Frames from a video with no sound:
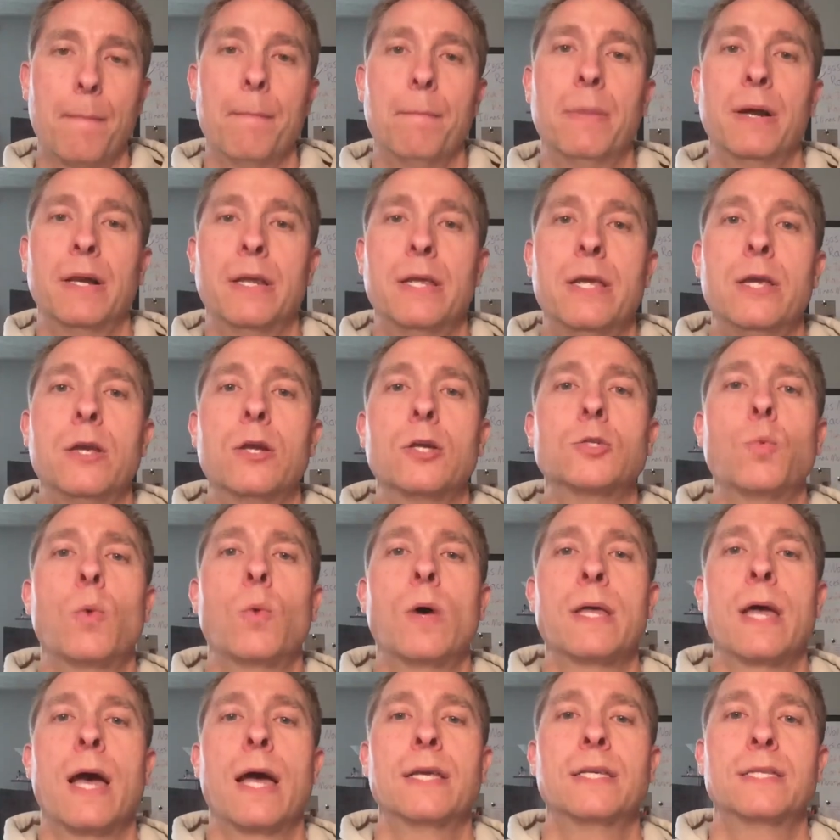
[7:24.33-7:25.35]
But here's
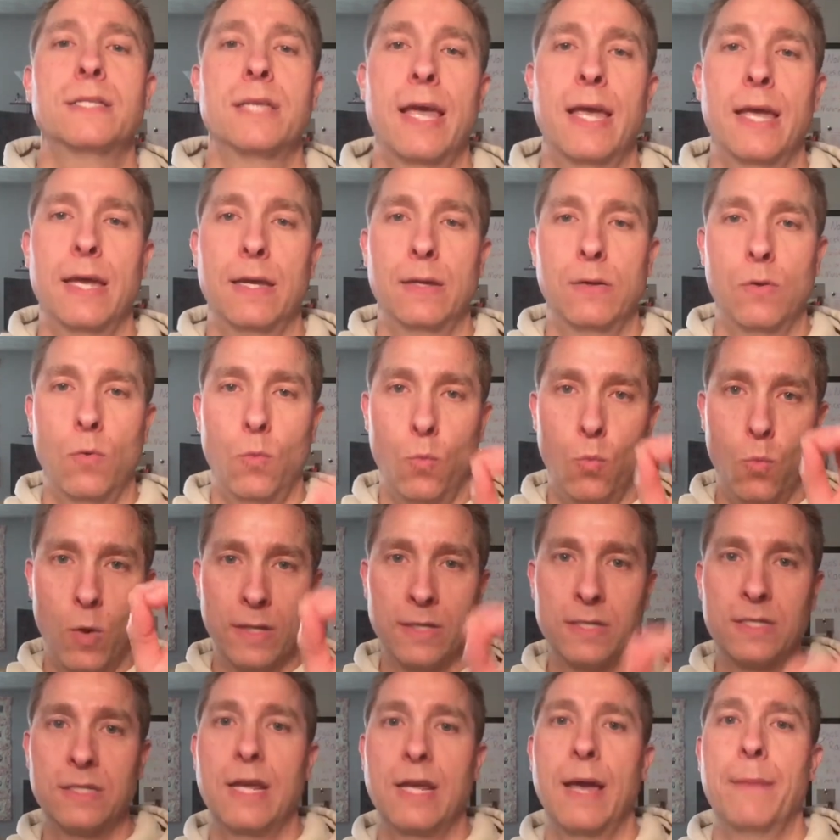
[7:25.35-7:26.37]
why I say
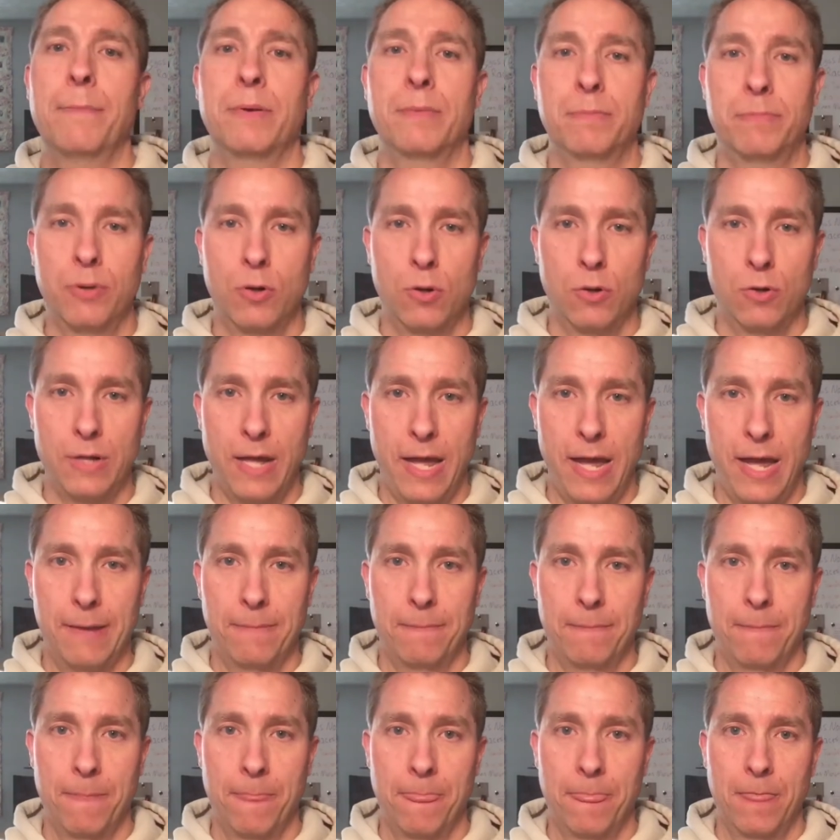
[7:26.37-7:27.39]
one step per day,
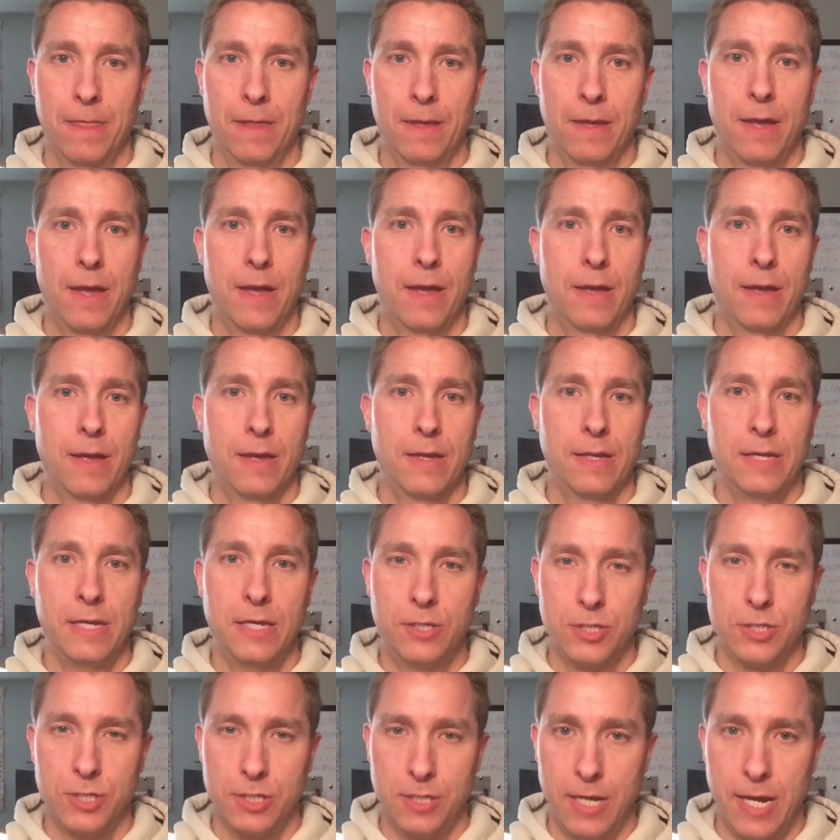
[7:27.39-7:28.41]

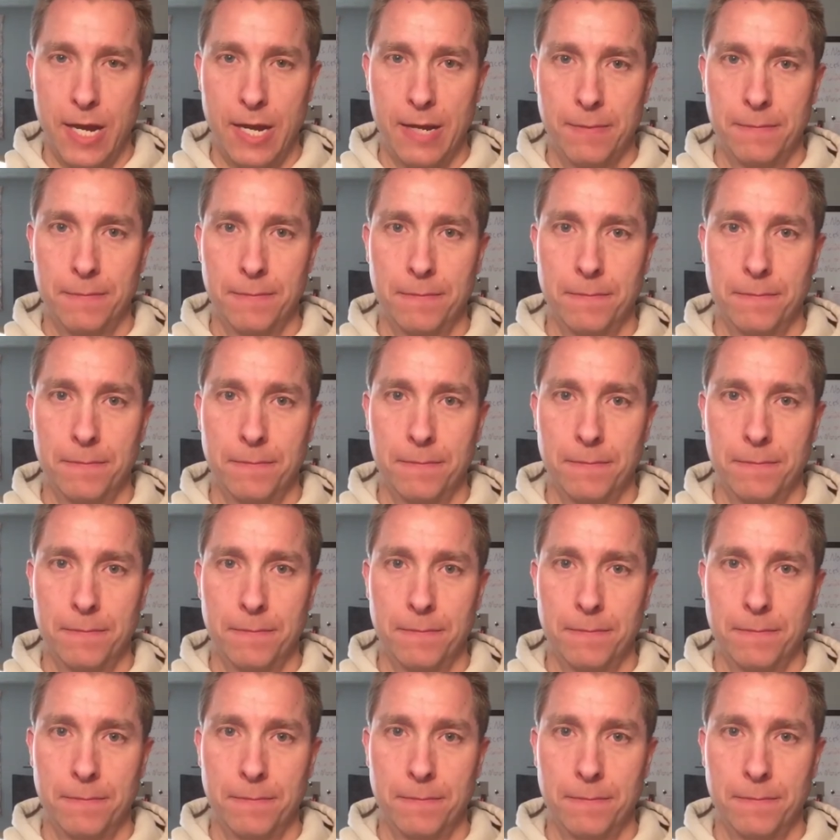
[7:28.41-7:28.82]
each day.